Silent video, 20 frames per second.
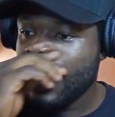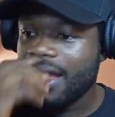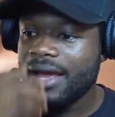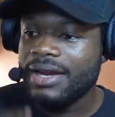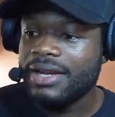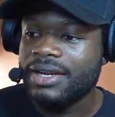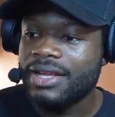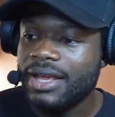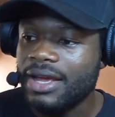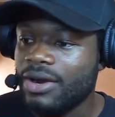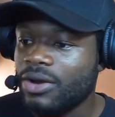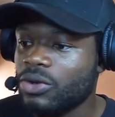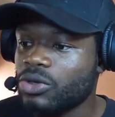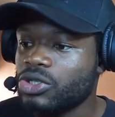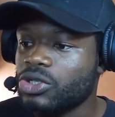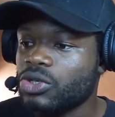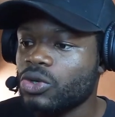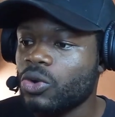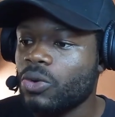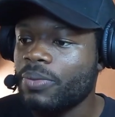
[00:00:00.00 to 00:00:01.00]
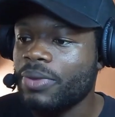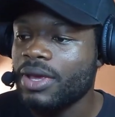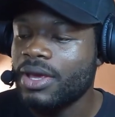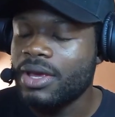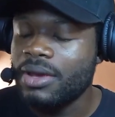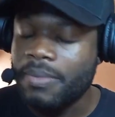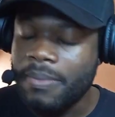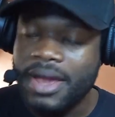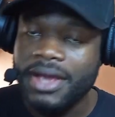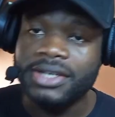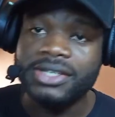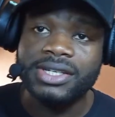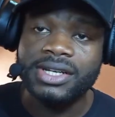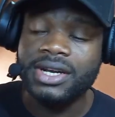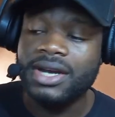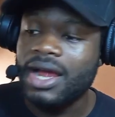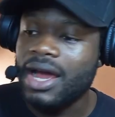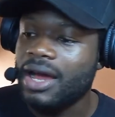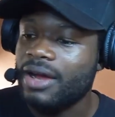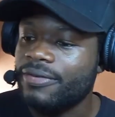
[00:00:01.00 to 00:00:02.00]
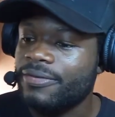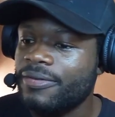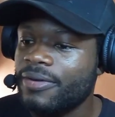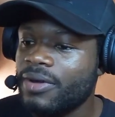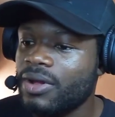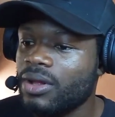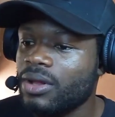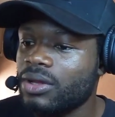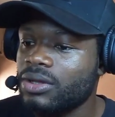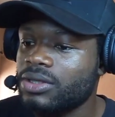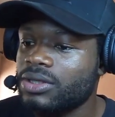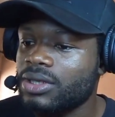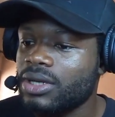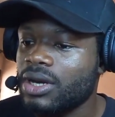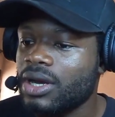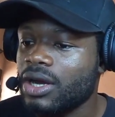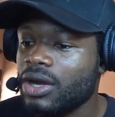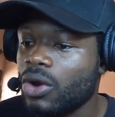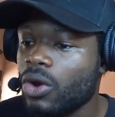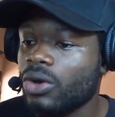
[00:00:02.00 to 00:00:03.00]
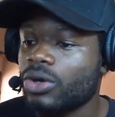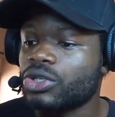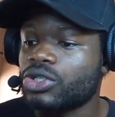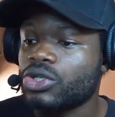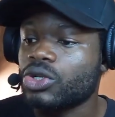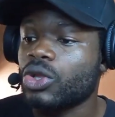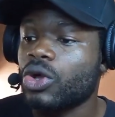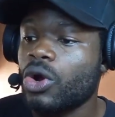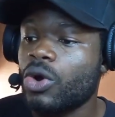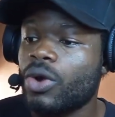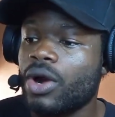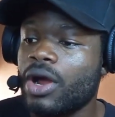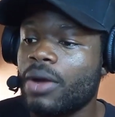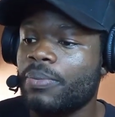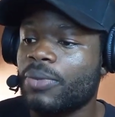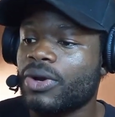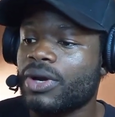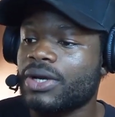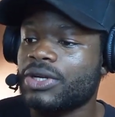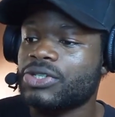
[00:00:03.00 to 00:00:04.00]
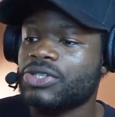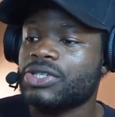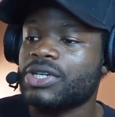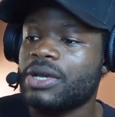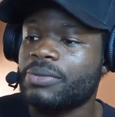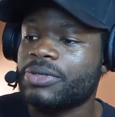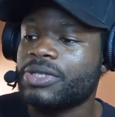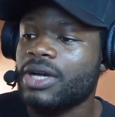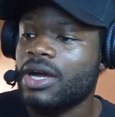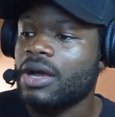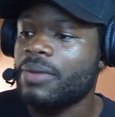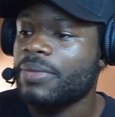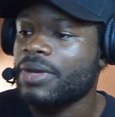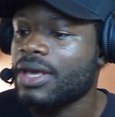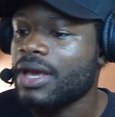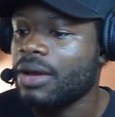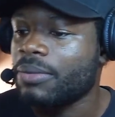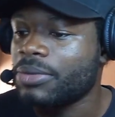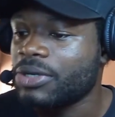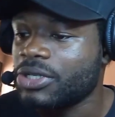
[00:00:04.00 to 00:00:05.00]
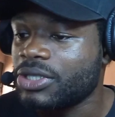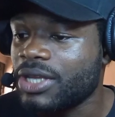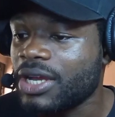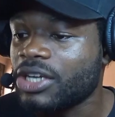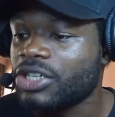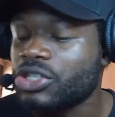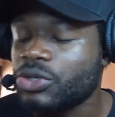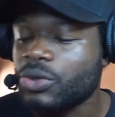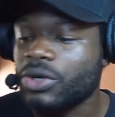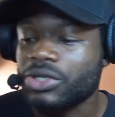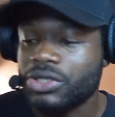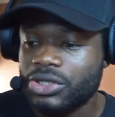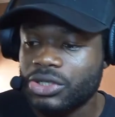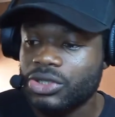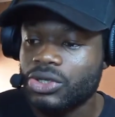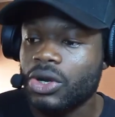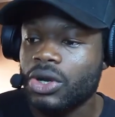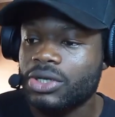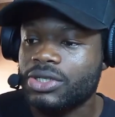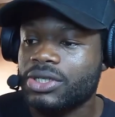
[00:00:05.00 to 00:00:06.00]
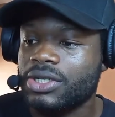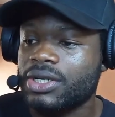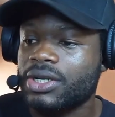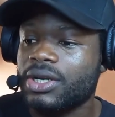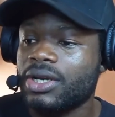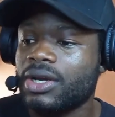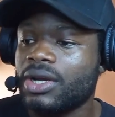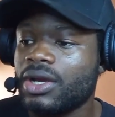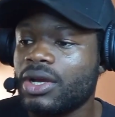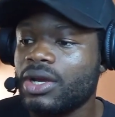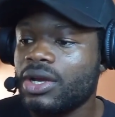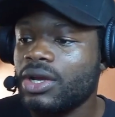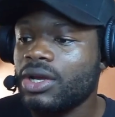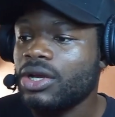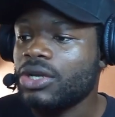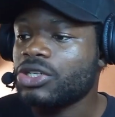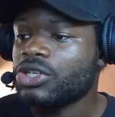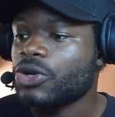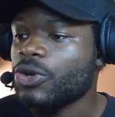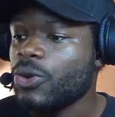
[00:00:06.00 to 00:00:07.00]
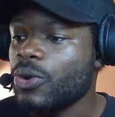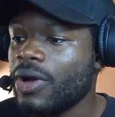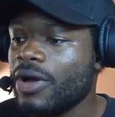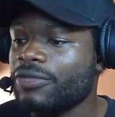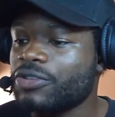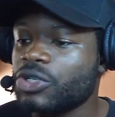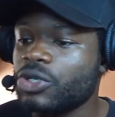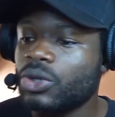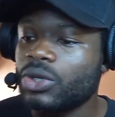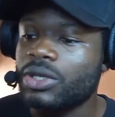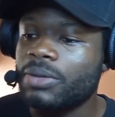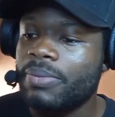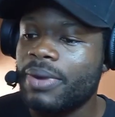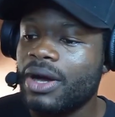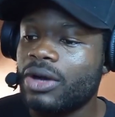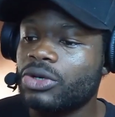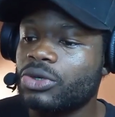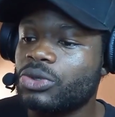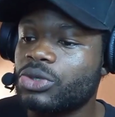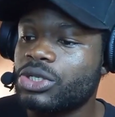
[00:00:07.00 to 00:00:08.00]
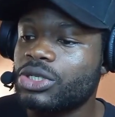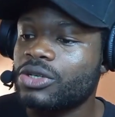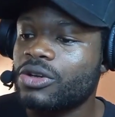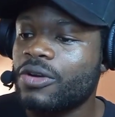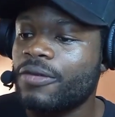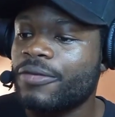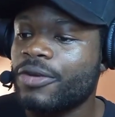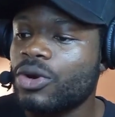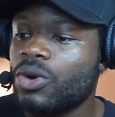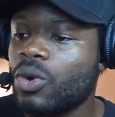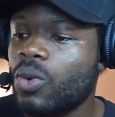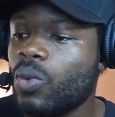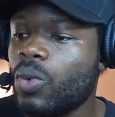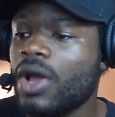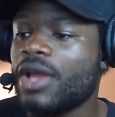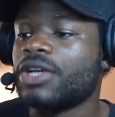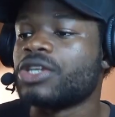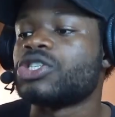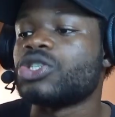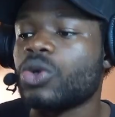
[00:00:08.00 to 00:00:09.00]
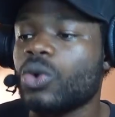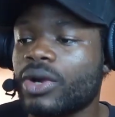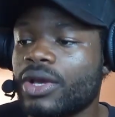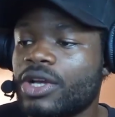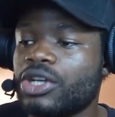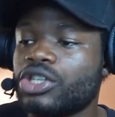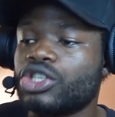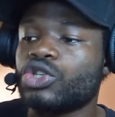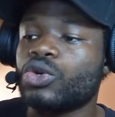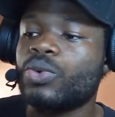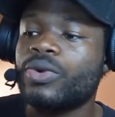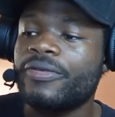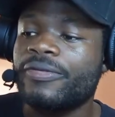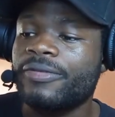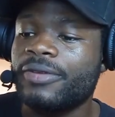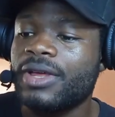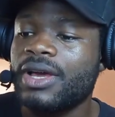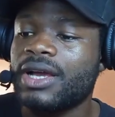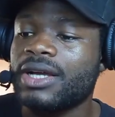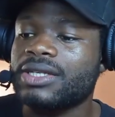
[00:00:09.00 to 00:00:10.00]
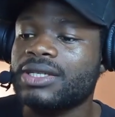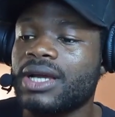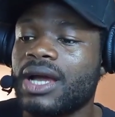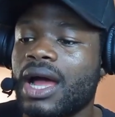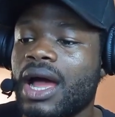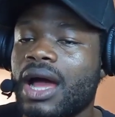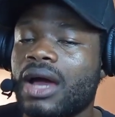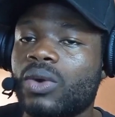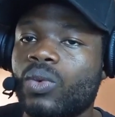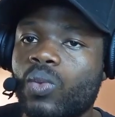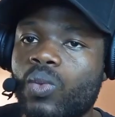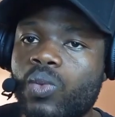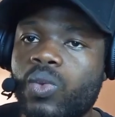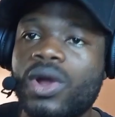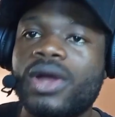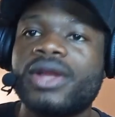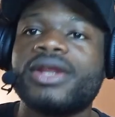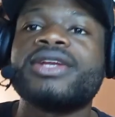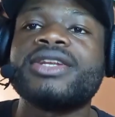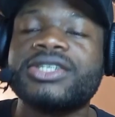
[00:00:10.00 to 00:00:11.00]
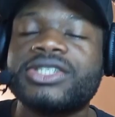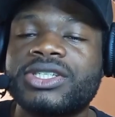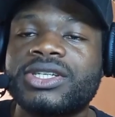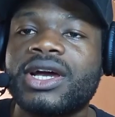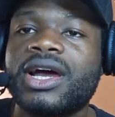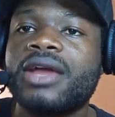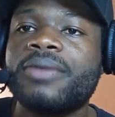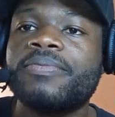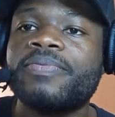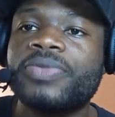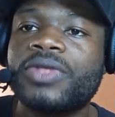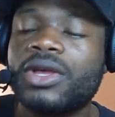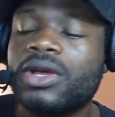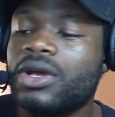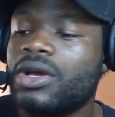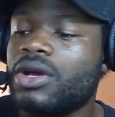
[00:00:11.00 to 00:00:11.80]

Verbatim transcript: and it can also be amazing and heartfelt uh, according to Laura but at the same time it can be dangerous and toxic so you have to know the boundaries of you know when it's okay to reflect and when it is time